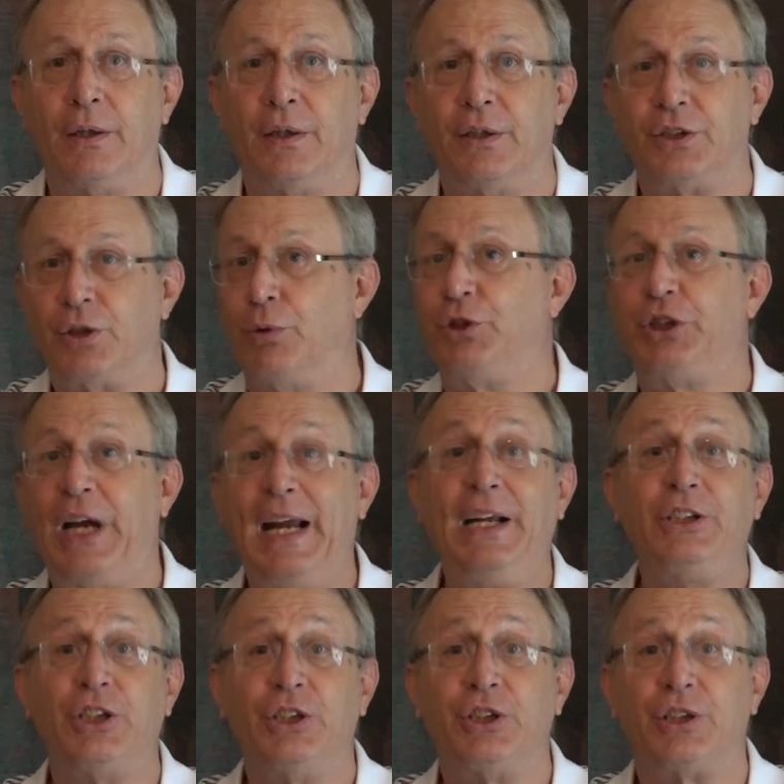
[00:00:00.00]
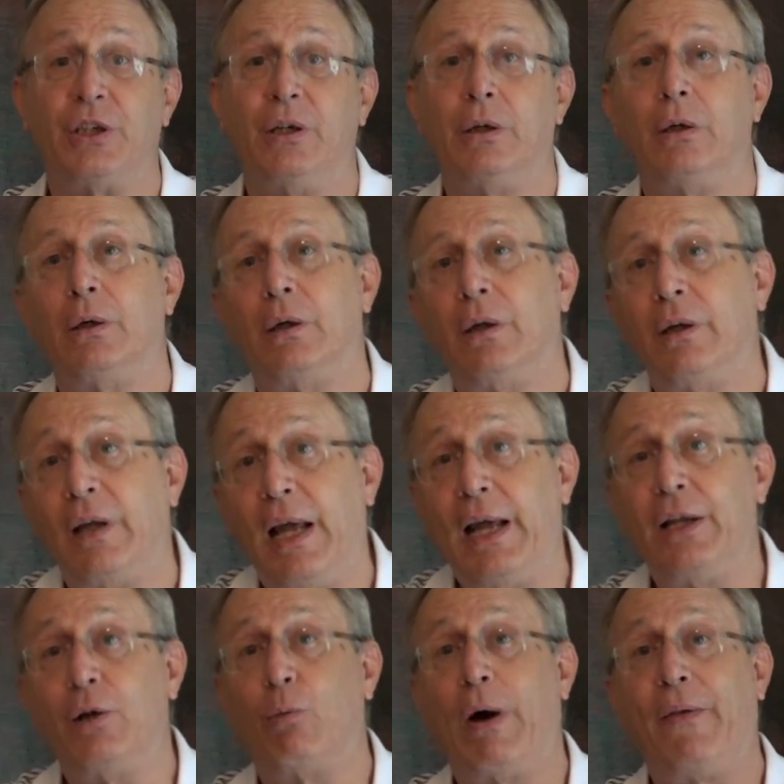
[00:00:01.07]
So changes
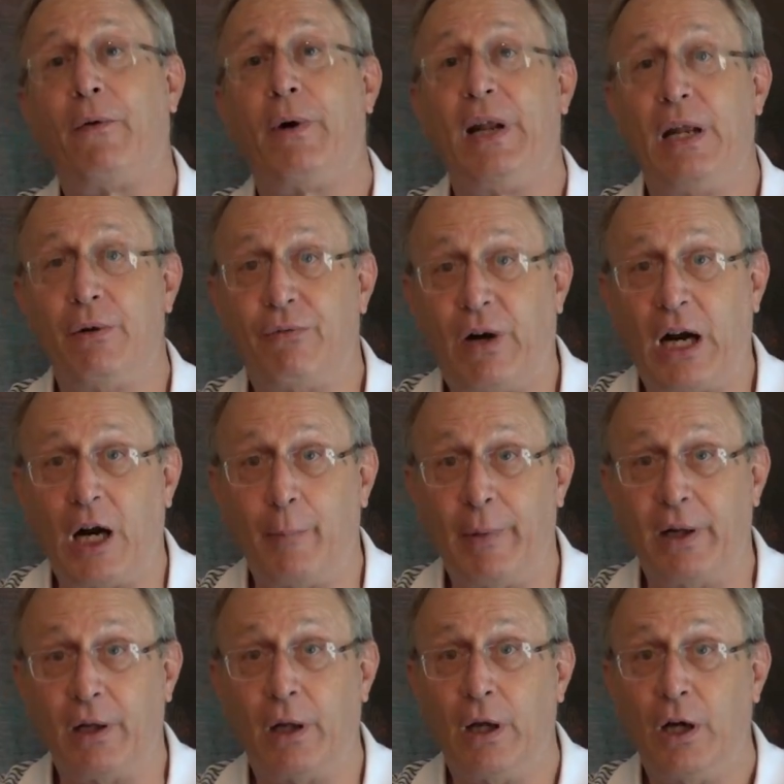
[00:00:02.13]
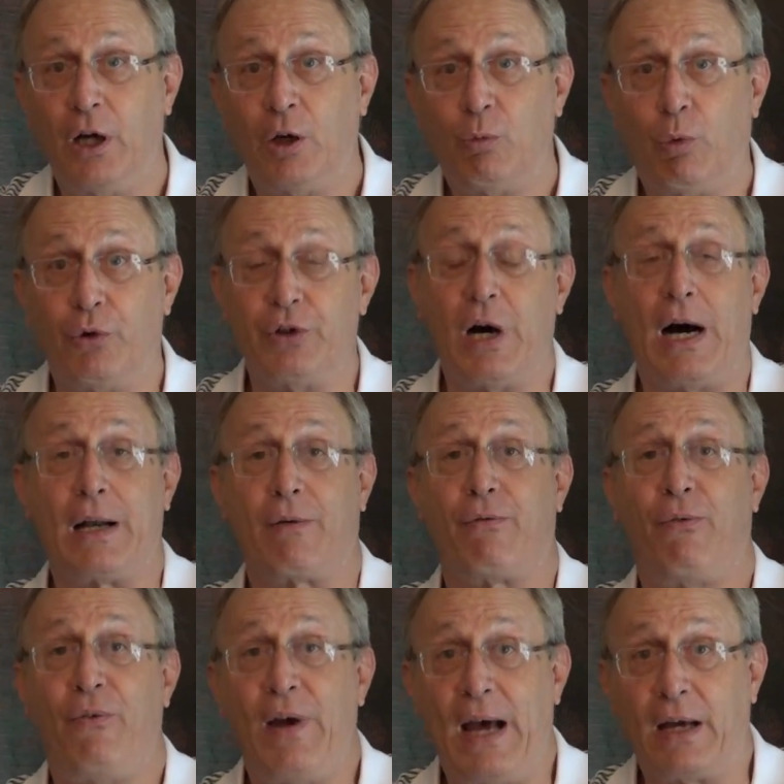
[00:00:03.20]
in the weather and the environment will not
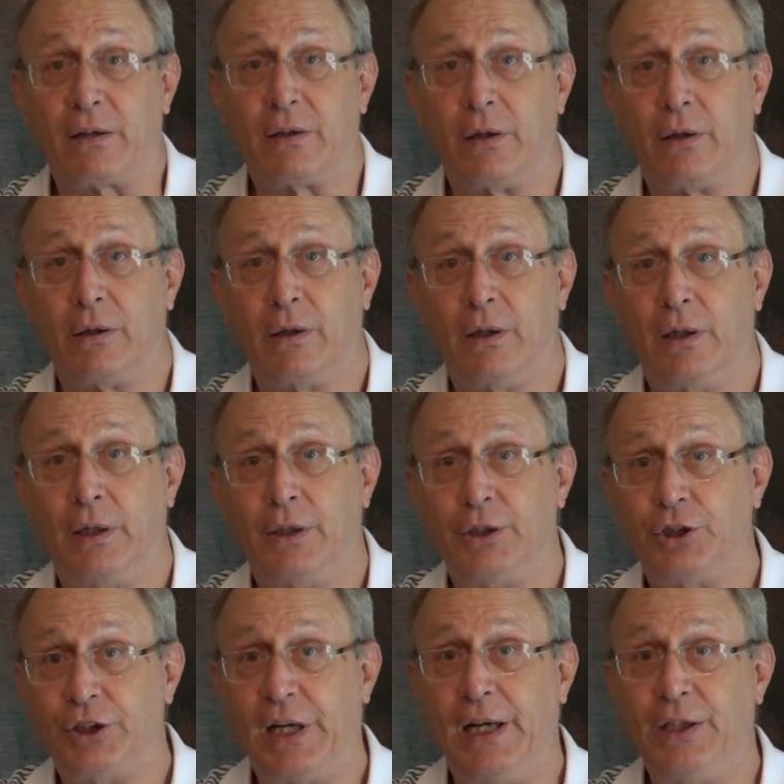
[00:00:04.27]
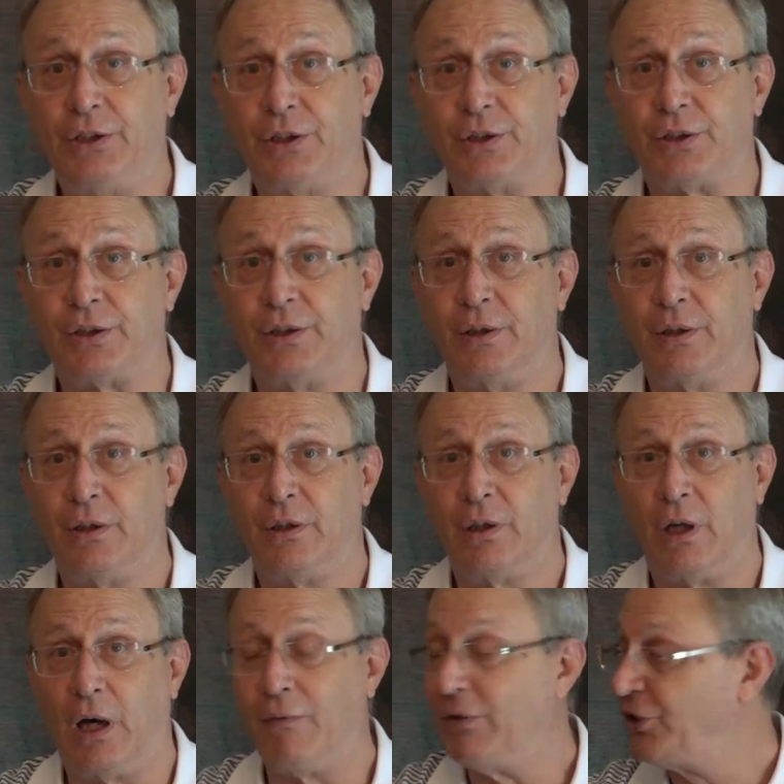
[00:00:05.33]
affect changes
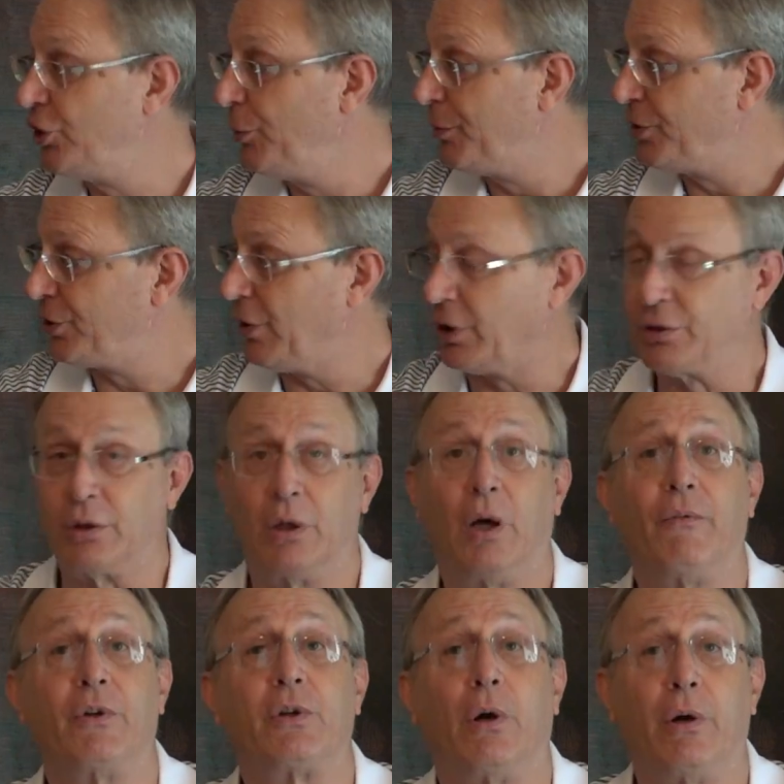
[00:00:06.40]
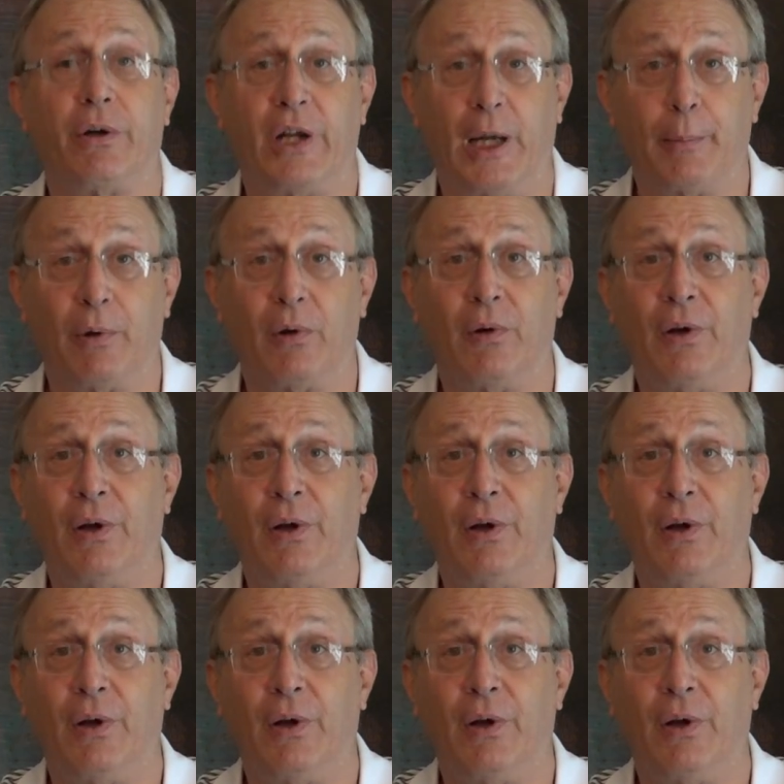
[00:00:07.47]
of the superstructure of the turntable.